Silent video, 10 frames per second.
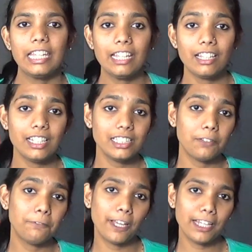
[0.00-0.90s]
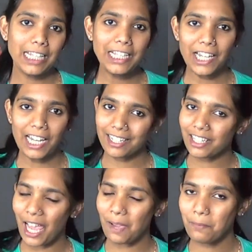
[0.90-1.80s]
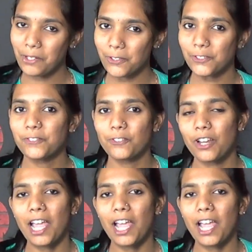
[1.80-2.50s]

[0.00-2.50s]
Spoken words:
Here is a very great and happy news for